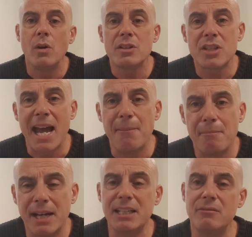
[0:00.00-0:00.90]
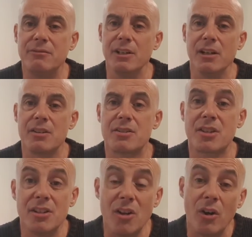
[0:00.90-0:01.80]
does our main verse
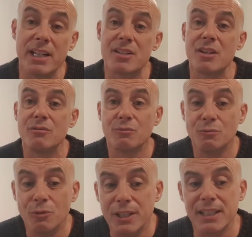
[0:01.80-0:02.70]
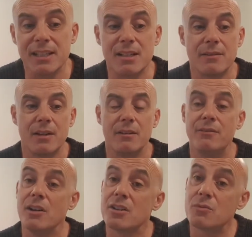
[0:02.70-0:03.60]
tonight read?
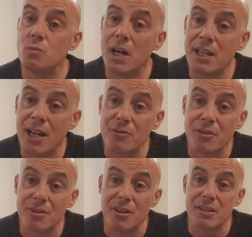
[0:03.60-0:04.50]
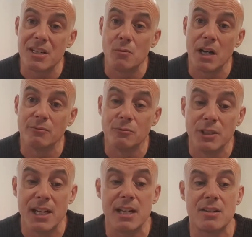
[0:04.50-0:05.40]
Verse 131
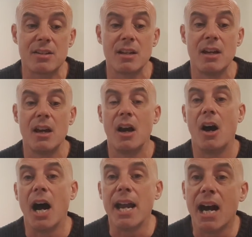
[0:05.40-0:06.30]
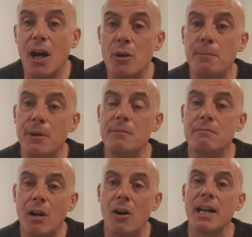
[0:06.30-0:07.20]
reads, I open
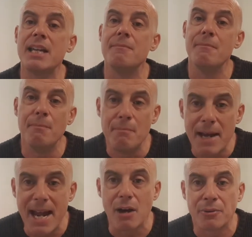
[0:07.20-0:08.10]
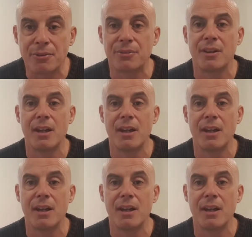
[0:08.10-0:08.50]
my mouth